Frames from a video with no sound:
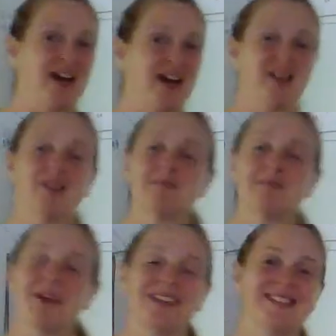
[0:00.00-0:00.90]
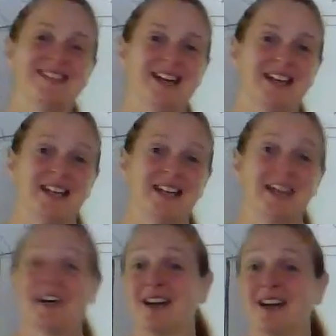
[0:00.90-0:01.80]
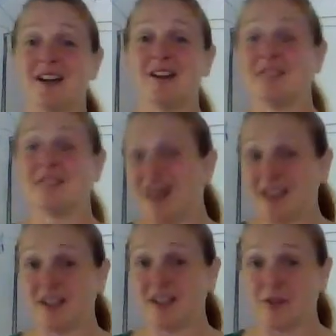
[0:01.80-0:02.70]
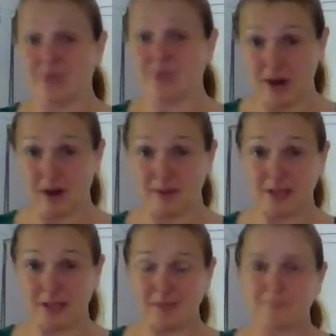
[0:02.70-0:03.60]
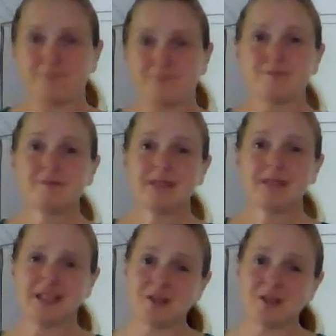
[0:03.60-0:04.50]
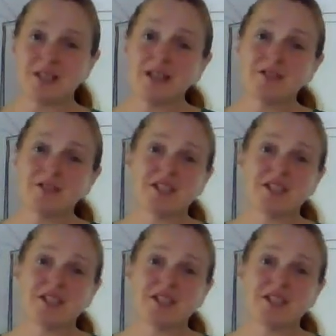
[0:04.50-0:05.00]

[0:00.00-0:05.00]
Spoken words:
It all depends on a lot of different variables. So instead of just